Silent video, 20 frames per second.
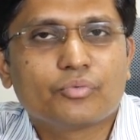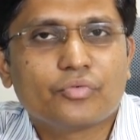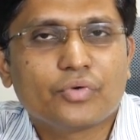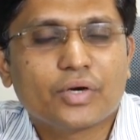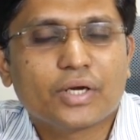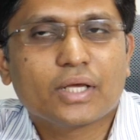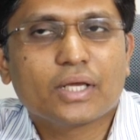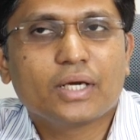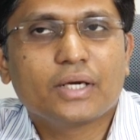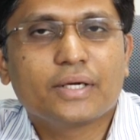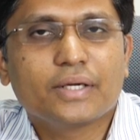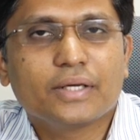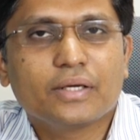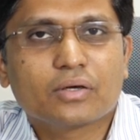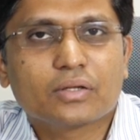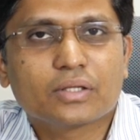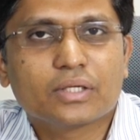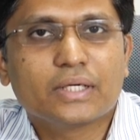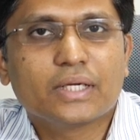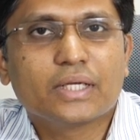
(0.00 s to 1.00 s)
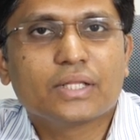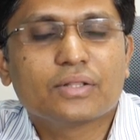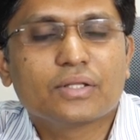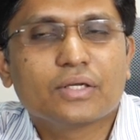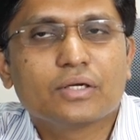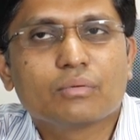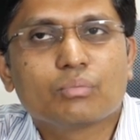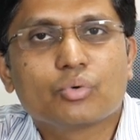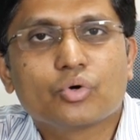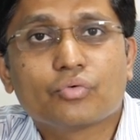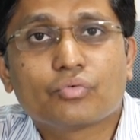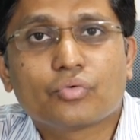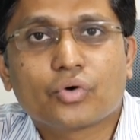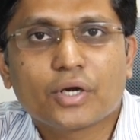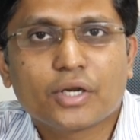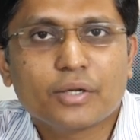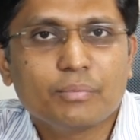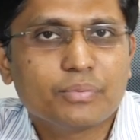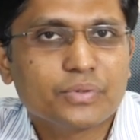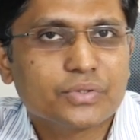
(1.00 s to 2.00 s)
fatality or the death in about
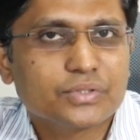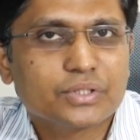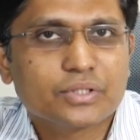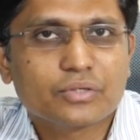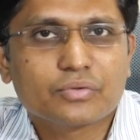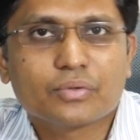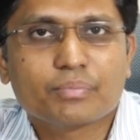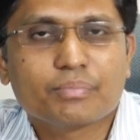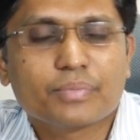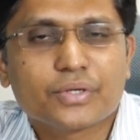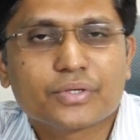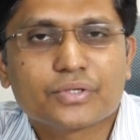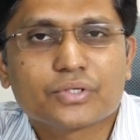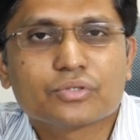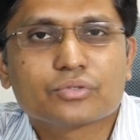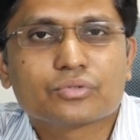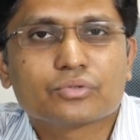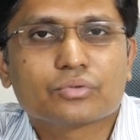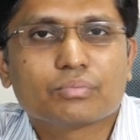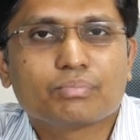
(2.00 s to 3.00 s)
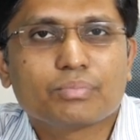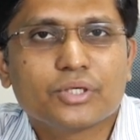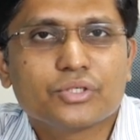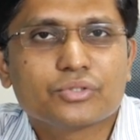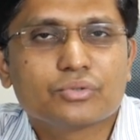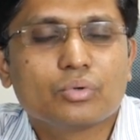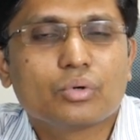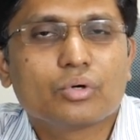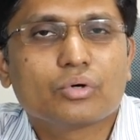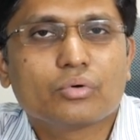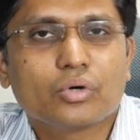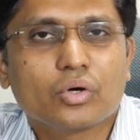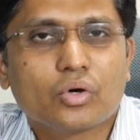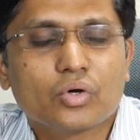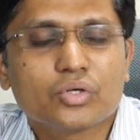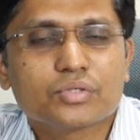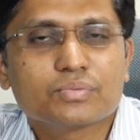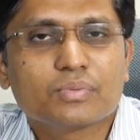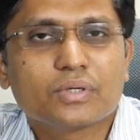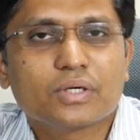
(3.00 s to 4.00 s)
40% of the patients so please go to a
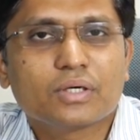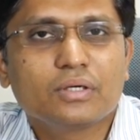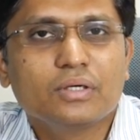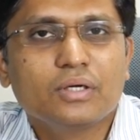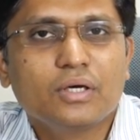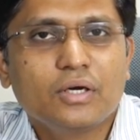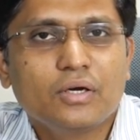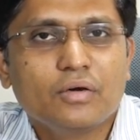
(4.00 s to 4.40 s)
hospital